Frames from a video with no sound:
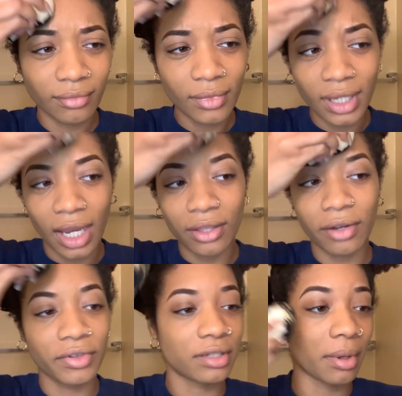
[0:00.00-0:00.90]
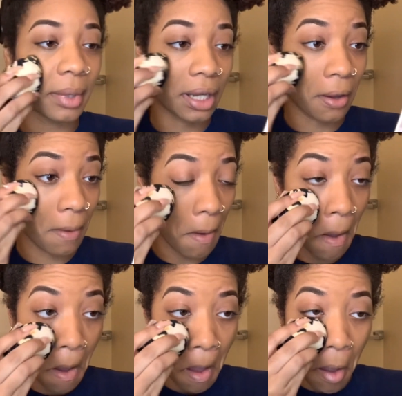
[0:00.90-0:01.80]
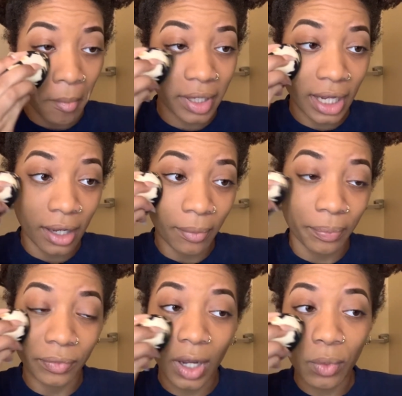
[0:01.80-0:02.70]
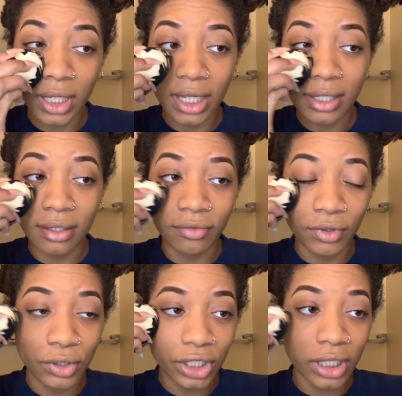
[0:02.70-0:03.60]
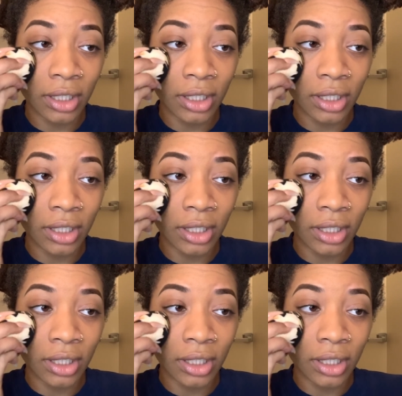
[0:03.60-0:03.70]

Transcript: after I finish my makeup. But yeah, I want kids in the future.